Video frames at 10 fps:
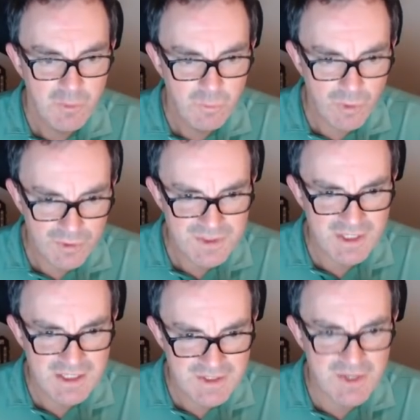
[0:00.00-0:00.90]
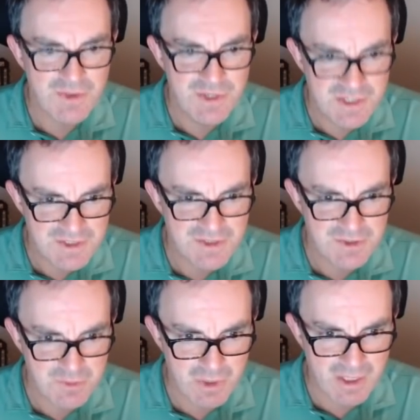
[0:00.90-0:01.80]
What is this
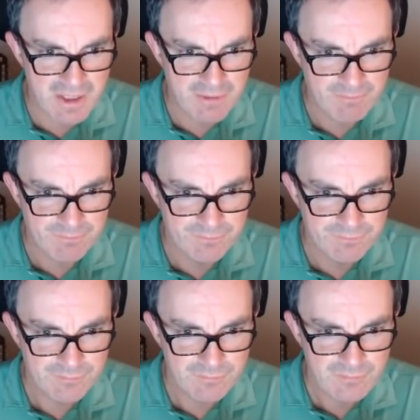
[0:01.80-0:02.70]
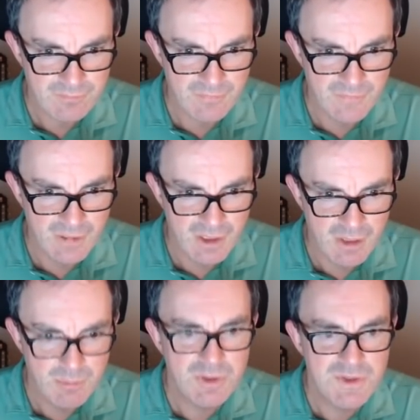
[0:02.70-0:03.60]
square?
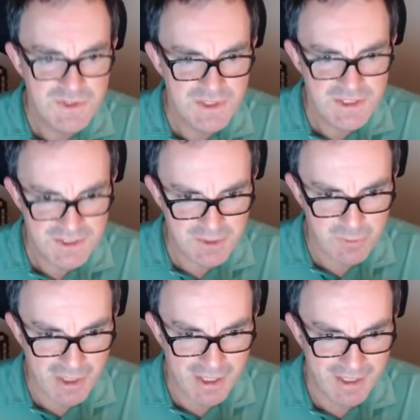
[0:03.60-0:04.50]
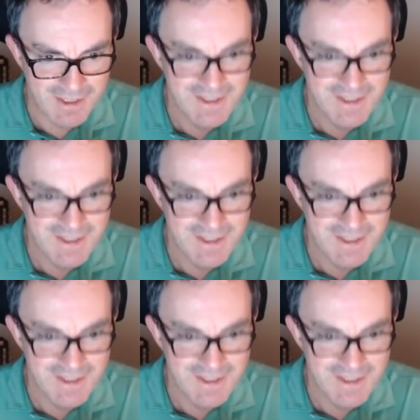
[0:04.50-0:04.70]
because this square